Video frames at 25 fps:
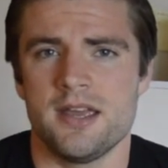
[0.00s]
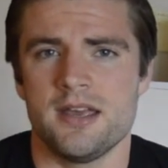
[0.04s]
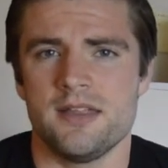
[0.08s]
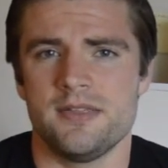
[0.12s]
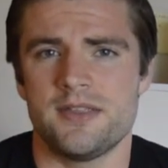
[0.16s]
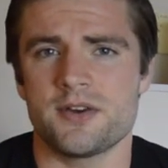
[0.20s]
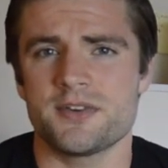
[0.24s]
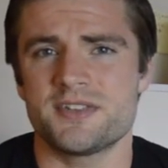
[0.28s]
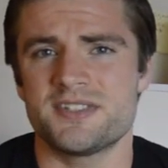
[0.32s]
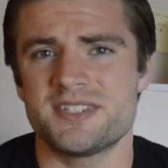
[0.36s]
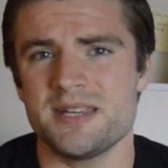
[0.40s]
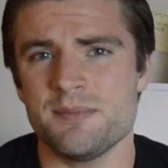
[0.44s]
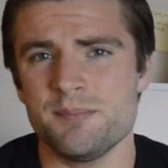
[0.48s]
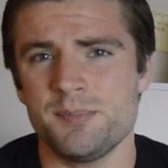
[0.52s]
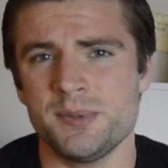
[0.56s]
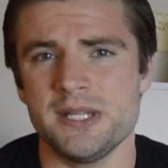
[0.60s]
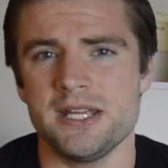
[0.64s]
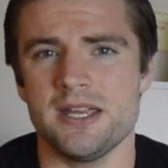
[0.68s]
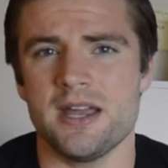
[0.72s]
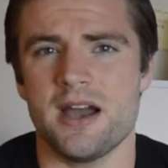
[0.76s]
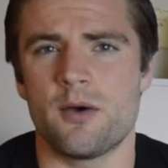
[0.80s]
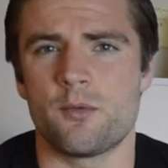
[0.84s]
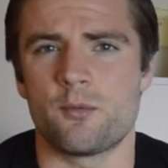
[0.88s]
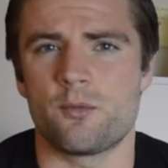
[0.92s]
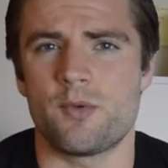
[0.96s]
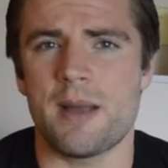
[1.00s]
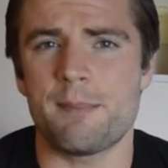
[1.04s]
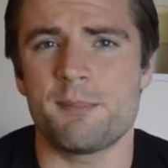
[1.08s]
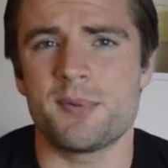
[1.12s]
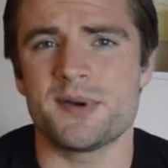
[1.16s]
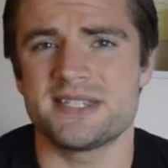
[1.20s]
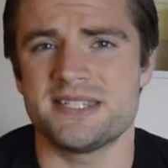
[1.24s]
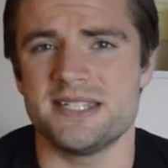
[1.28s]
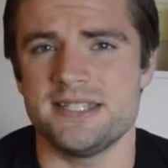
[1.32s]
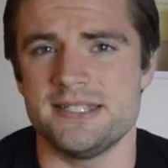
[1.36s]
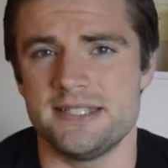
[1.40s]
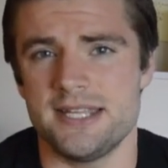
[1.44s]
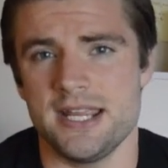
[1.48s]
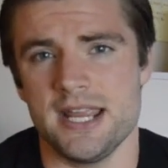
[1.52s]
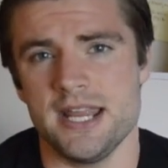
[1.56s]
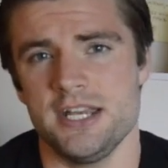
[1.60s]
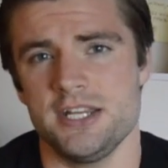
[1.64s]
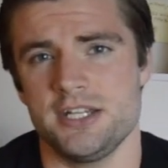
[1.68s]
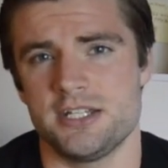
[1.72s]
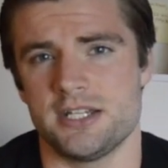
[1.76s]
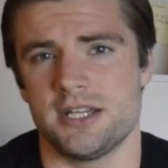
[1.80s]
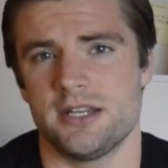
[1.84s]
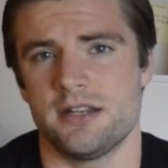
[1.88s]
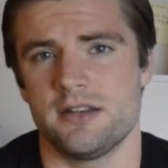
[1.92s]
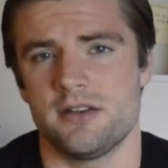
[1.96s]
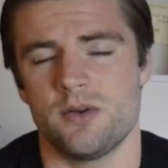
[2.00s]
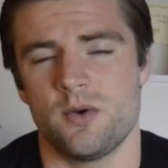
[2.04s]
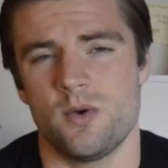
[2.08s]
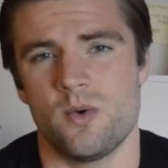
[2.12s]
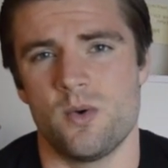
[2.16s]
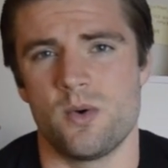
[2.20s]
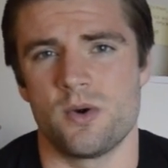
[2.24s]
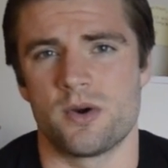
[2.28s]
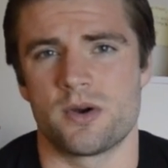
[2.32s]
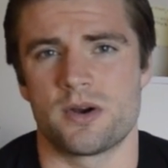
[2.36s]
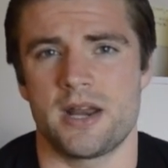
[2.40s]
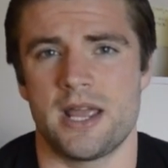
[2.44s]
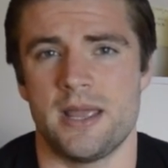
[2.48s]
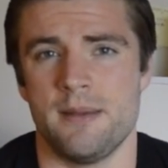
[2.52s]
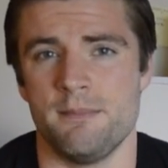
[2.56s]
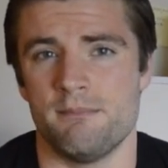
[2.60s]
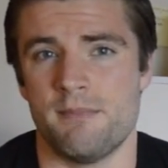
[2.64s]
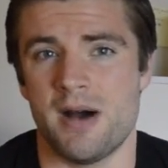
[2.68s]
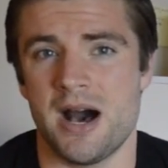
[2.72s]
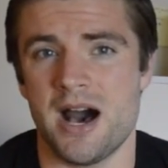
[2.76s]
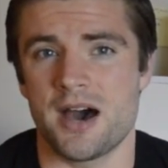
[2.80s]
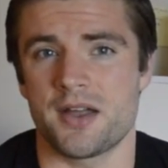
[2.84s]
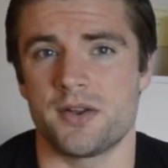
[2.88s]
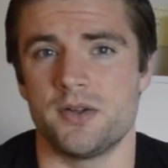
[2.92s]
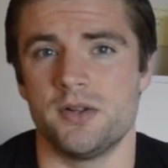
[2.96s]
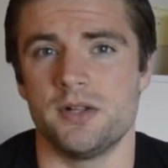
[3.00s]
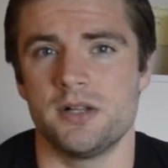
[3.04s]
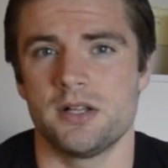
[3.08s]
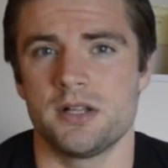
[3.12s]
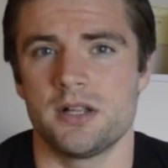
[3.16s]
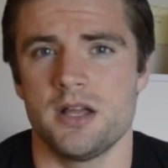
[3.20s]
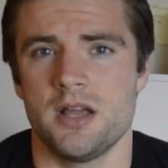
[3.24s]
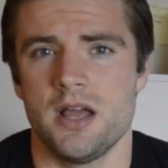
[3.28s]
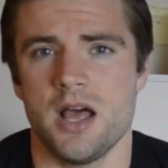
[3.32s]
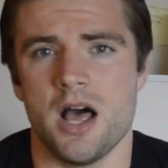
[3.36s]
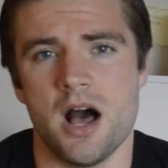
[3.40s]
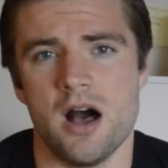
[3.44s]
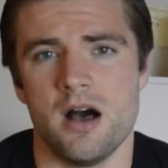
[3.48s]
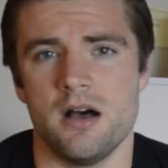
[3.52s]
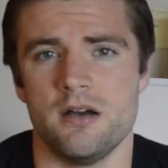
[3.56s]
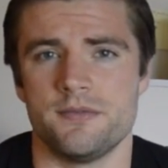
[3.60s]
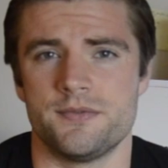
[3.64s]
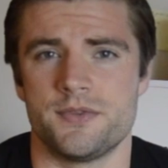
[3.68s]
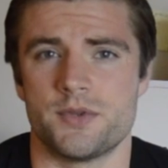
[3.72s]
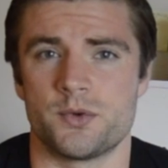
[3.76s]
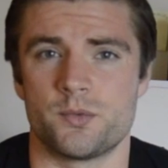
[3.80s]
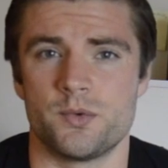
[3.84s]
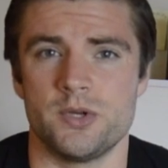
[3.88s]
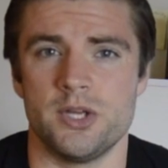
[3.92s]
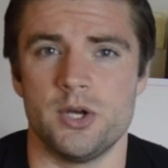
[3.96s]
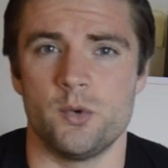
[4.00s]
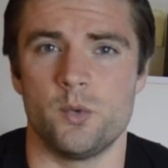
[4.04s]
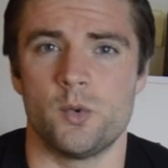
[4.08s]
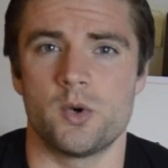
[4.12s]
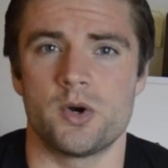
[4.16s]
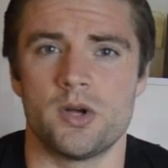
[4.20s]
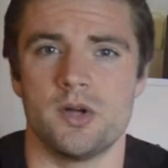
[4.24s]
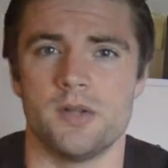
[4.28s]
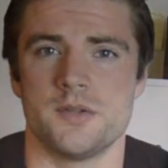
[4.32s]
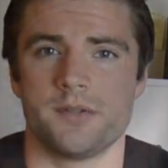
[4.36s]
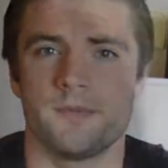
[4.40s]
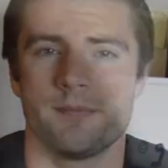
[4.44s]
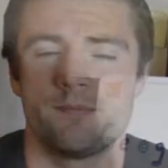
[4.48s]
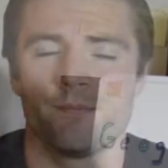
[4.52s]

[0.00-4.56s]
They're simply a representation or a model of the real world.